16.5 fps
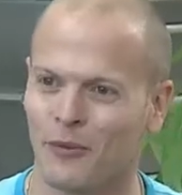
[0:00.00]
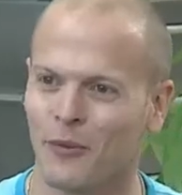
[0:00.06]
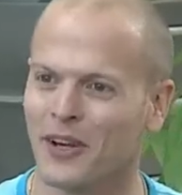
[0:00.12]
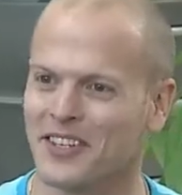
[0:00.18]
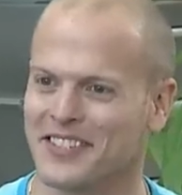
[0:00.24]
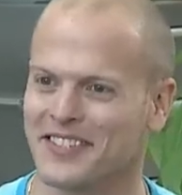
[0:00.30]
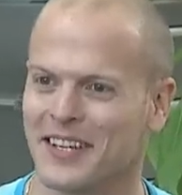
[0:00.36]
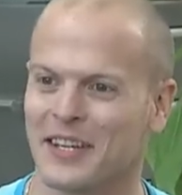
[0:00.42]
like,
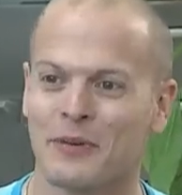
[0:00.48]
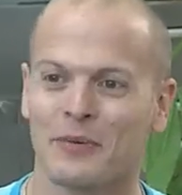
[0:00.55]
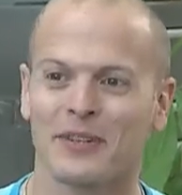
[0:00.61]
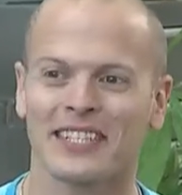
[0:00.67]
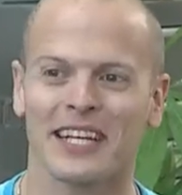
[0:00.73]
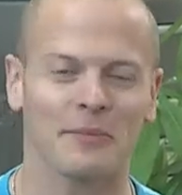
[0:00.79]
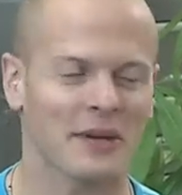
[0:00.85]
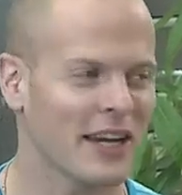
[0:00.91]
"What is it?" You
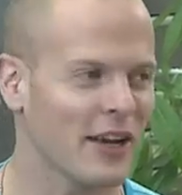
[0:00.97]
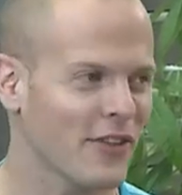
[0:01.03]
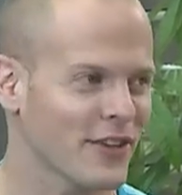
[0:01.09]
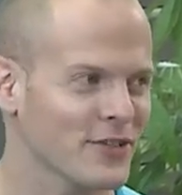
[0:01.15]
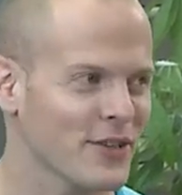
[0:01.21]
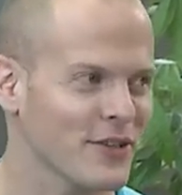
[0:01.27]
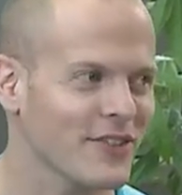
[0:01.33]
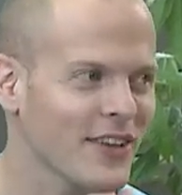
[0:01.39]
wouldn't tell me
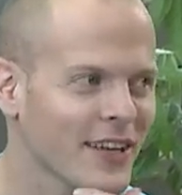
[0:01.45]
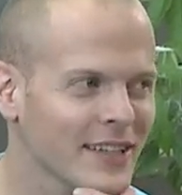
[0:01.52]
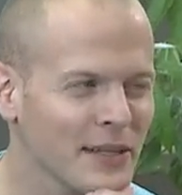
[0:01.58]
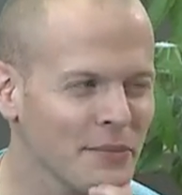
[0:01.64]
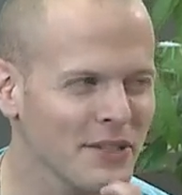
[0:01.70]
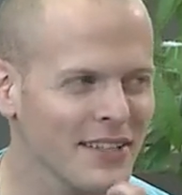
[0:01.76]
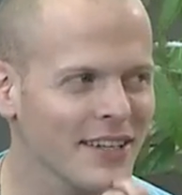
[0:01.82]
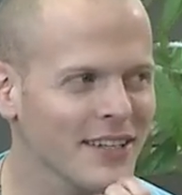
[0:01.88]
anything, so I was like,
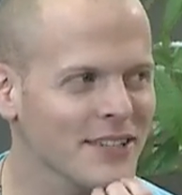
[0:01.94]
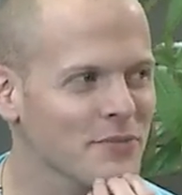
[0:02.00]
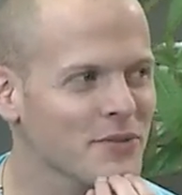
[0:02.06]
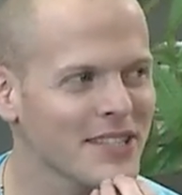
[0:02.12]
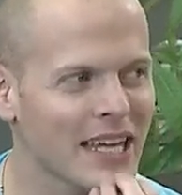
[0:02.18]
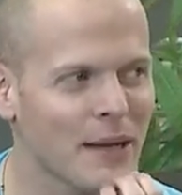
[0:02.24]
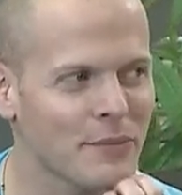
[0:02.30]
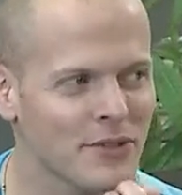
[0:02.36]
"Let me take some
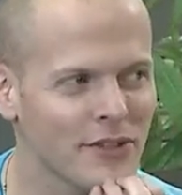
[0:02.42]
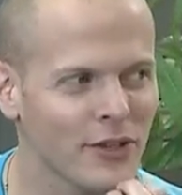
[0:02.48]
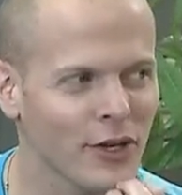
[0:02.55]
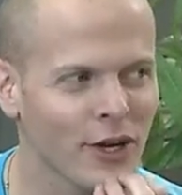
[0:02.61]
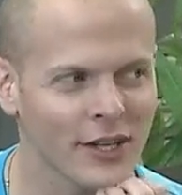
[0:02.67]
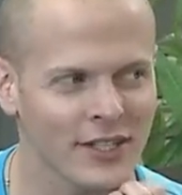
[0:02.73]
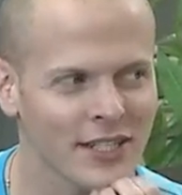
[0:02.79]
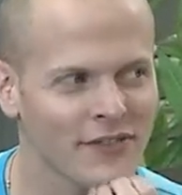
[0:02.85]
stabs in the
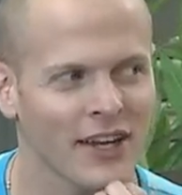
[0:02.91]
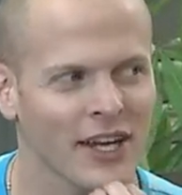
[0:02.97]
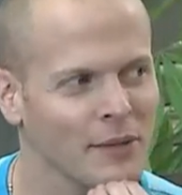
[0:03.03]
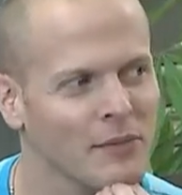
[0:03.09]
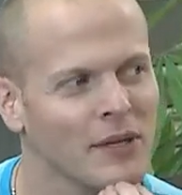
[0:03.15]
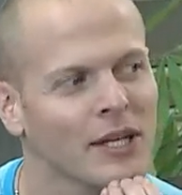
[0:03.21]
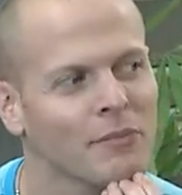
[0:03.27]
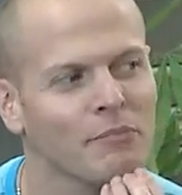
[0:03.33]
dark, see if I
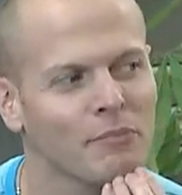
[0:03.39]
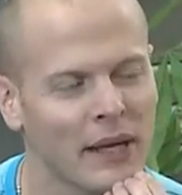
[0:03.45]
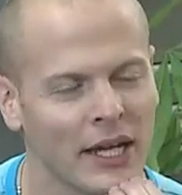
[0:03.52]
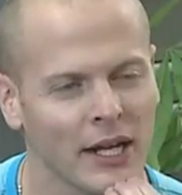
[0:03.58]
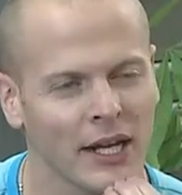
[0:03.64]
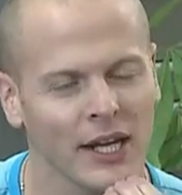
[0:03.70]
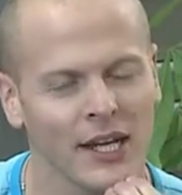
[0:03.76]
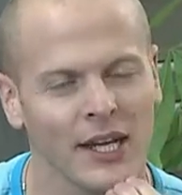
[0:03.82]
can make him
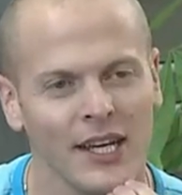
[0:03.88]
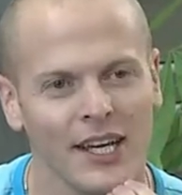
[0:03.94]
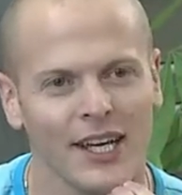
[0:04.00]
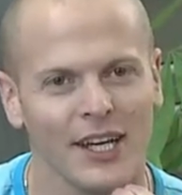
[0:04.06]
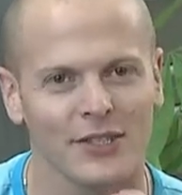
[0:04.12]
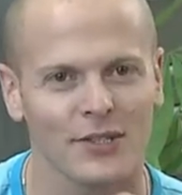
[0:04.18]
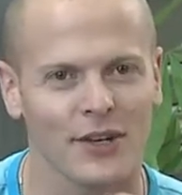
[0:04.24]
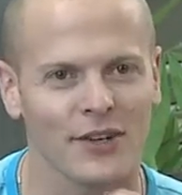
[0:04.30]
panic."
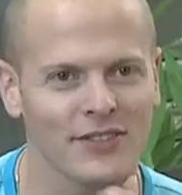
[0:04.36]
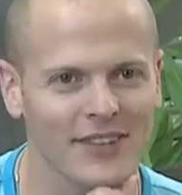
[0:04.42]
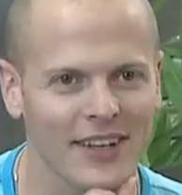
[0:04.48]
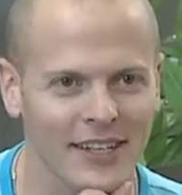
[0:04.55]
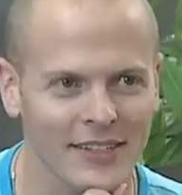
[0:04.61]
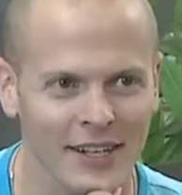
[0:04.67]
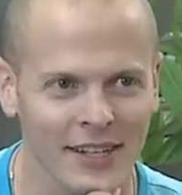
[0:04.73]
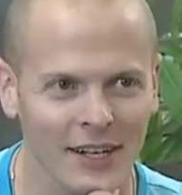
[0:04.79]
So I was
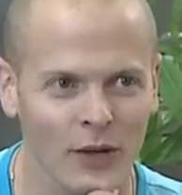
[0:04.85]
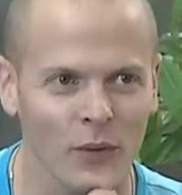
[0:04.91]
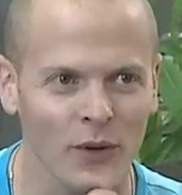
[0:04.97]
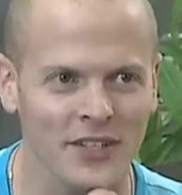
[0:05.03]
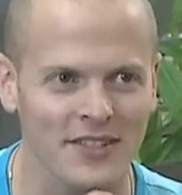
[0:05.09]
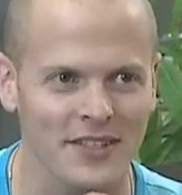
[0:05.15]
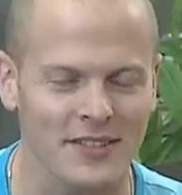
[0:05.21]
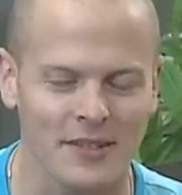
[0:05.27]
like, "No, no, no,
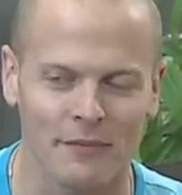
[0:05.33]
what is it?